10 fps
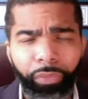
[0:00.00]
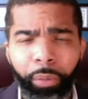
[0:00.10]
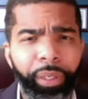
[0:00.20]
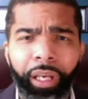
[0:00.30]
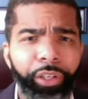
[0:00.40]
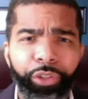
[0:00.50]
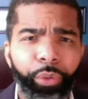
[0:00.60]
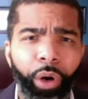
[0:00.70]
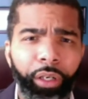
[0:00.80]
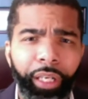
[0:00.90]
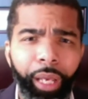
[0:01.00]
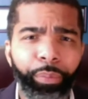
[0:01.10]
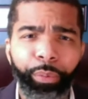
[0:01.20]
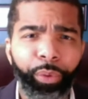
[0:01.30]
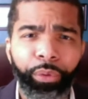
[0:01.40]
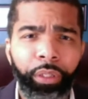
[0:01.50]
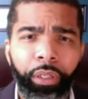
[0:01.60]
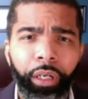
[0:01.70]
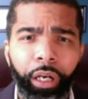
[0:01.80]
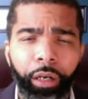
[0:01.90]
because you aren't capable
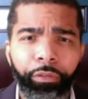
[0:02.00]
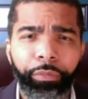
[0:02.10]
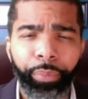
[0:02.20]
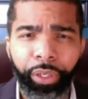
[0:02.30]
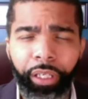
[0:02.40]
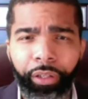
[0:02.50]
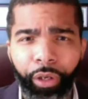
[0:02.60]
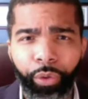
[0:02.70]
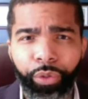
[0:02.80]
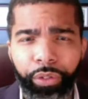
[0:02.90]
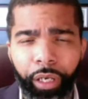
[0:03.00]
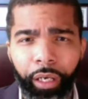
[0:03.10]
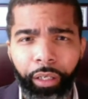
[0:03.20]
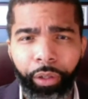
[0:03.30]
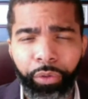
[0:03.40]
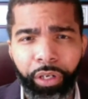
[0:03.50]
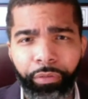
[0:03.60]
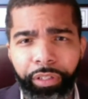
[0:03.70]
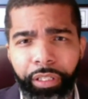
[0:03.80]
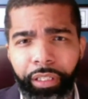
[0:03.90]
of bringing those
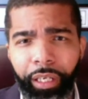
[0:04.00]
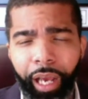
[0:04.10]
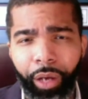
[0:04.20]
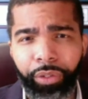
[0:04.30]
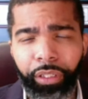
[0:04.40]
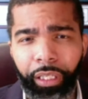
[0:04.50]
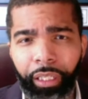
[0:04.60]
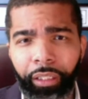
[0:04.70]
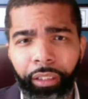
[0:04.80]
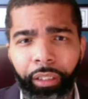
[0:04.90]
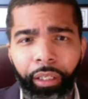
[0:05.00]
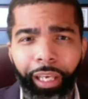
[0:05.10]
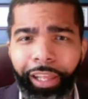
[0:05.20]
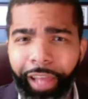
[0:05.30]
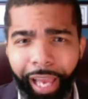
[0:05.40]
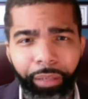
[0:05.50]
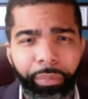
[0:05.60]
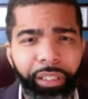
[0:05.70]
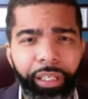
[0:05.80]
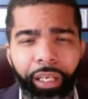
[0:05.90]
services in-house again. And that can
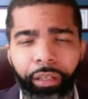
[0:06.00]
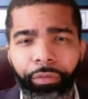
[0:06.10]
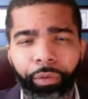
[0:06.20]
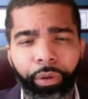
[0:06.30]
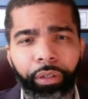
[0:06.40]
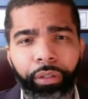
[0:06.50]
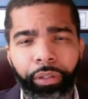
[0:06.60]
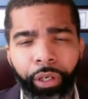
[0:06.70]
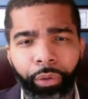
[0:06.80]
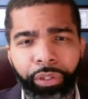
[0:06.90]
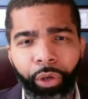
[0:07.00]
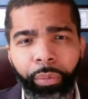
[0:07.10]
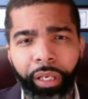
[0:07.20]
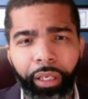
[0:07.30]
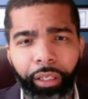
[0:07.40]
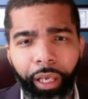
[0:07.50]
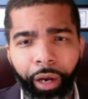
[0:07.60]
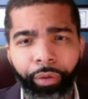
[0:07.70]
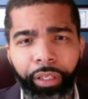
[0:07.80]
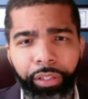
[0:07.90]
be stated for so many
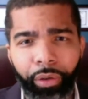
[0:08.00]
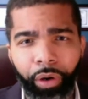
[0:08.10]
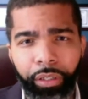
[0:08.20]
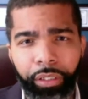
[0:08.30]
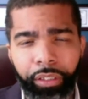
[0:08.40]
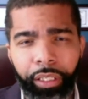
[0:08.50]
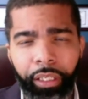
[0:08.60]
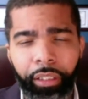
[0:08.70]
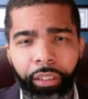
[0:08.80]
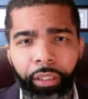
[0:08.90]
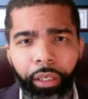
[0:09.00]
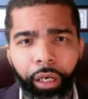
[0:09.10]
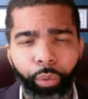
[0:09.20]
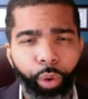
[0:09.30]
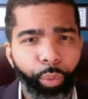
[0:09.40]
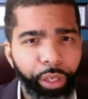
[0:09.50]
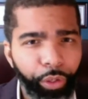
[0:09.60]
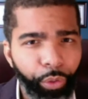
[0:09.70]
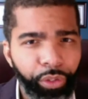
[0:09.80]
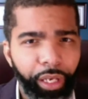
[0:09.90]
areas across the city where we
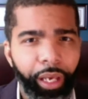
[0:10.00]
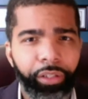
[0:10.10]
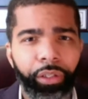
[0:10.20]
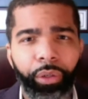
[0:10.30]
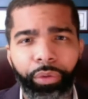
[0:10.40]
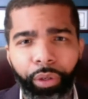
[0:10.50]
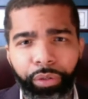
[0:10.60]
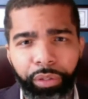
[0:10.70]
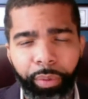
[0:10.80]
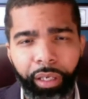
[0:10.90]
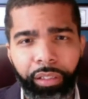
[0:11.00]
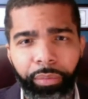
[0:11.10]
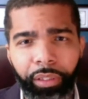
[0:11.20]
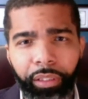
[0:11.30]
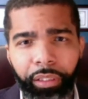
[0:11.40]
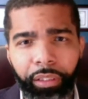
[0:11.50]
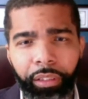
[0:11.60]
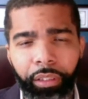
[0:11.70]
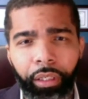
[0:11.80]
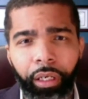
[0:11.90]
used to execute those responsibilities,
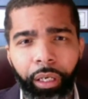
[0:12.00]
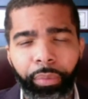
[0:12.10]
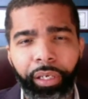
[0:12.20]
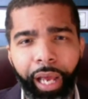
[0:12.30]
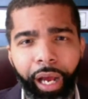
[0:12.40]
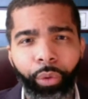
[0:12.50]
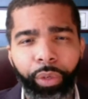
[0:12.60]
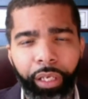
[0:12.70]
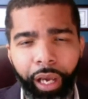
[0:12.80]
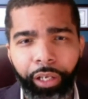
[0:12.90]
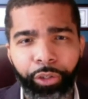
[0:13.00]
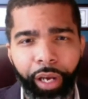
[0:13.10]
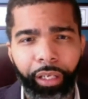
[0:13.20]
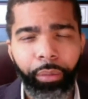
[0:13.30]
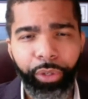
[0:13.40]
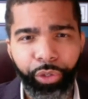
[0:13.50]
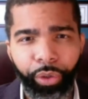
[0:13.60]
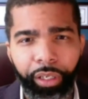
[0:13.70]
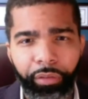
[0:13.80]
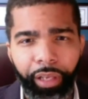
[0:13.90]
but now we contract a
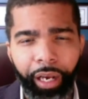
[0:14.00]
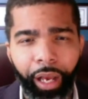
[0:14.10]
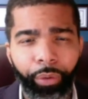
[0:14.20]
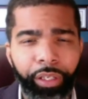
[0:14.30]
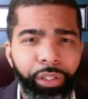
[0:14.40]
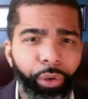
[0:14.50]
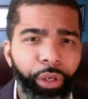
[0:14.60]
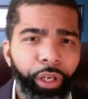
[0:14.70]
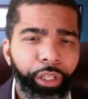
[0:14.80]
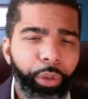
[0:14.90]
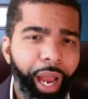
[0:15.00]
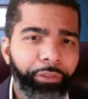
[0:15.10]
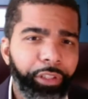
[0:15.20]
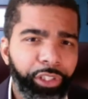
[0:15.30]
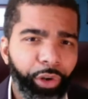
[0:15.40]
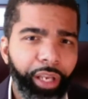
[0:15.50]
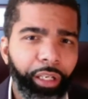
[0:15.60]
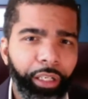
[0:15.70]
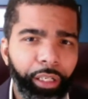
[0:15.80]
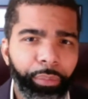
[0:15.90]
majority of that out. And so you have to strike
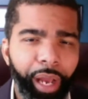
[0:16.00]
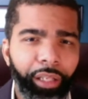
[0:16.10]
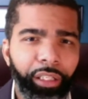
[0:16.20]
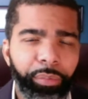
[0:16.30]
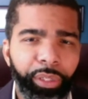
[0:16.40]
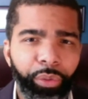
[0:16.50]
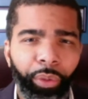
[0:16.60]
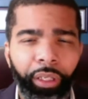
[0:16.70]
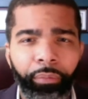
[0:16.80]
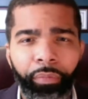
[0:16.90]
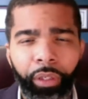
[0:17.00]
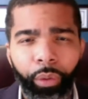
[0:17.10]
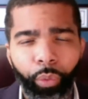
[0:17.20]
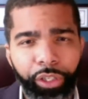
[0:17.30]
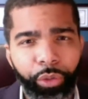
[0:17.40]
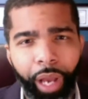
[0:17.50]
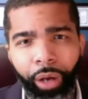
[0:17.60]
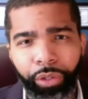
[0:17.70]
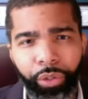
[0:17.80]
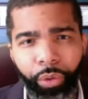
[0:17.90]
a good balance between what you
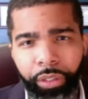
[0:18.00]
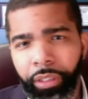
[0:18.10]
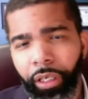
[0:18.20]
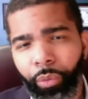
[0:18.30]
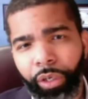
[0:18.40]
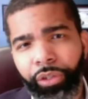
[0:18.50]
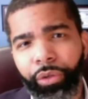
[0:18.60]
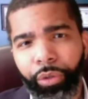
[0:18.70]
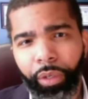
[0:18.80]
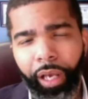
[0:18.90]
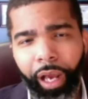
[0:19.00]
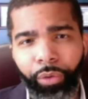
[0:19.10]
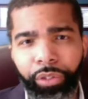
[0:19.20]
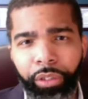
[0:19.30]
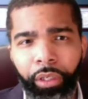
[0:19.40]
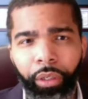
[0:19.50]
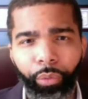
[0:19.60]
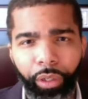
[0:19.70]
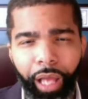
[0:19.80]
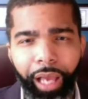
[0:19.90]
outsource and what you do in-house,
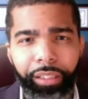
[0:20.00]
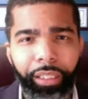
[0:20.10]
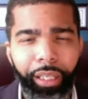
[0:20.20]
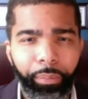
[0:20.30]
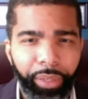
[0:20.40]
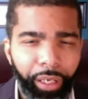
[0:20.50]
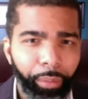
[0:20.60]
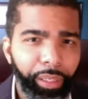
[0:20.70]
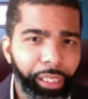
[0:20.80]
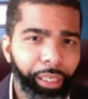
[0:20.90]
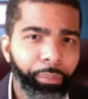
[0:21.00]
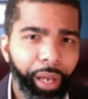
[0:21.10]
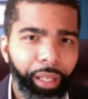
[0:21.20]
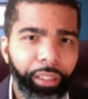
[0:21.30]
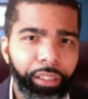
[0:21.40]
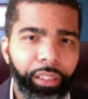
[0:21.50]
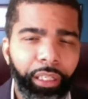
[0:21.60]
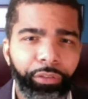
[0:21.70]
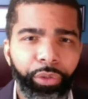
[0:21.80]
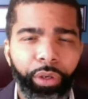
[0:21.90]
realizing that becoming imbalanced
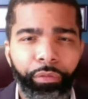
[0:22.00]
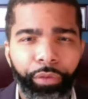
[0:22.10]
leaves you in a